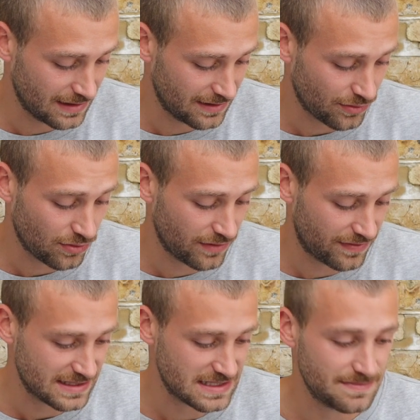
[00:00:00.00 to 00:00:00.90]
all of
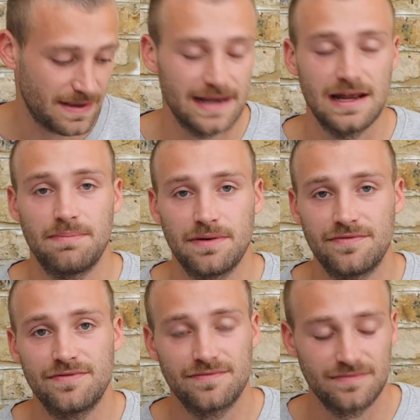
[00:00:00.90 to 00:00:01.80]
this is made up of
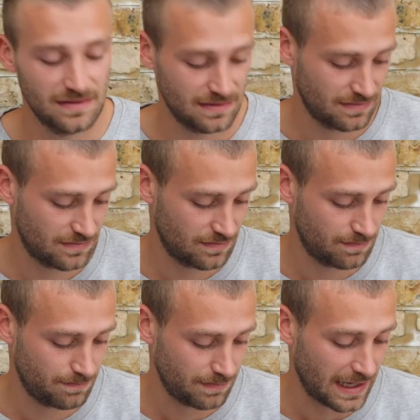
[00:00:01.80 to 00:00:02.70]

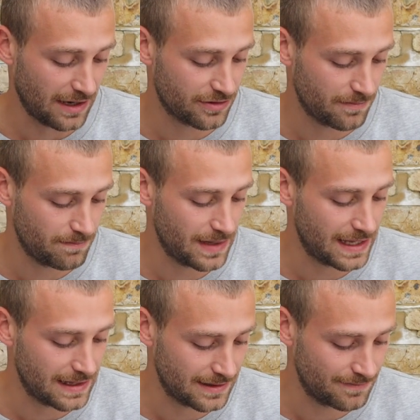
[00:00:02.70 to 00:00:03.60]
powdered
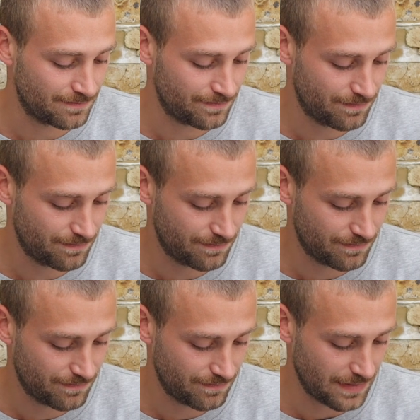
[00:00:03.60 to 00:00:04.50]
meat
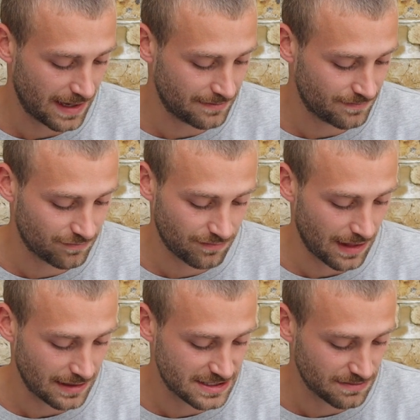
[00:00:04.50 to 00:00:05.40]

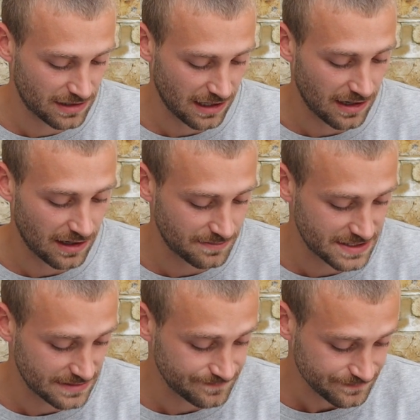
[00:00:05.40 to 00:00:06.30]
and some
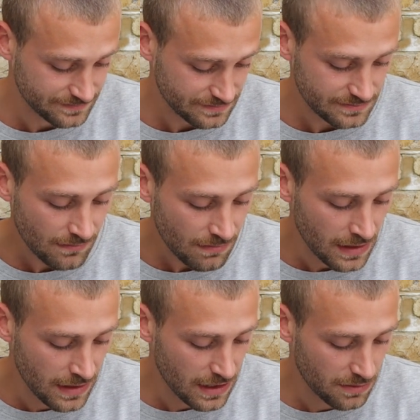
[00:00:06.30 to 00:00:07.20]
carbs,
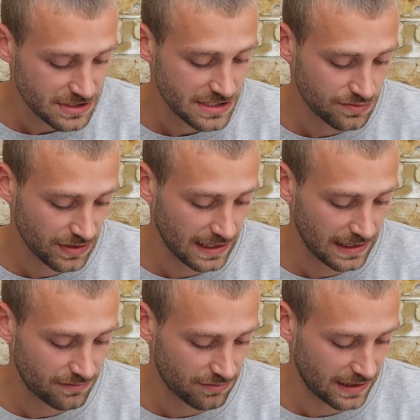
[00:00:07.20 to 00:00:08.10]
which is
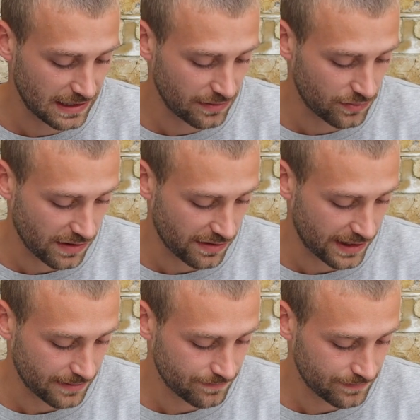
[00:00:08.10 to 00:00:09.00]
really, really
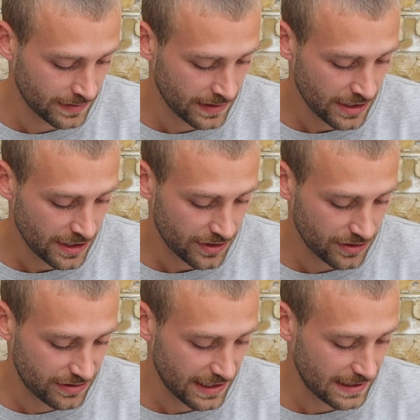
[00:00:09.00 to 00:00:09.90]
worrying.
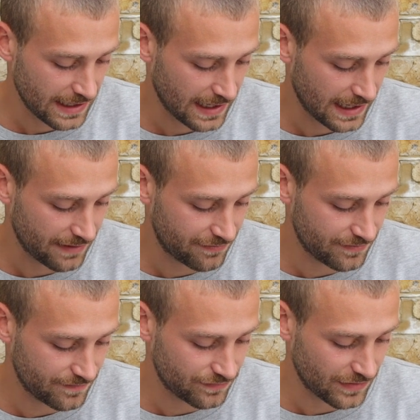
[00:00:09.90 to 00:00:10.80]
You then have
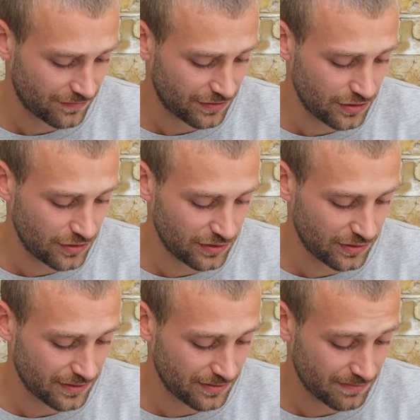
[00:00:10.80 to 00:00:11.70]
a
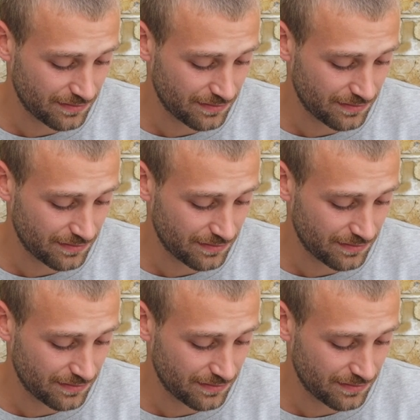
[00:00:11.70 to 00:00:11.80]
few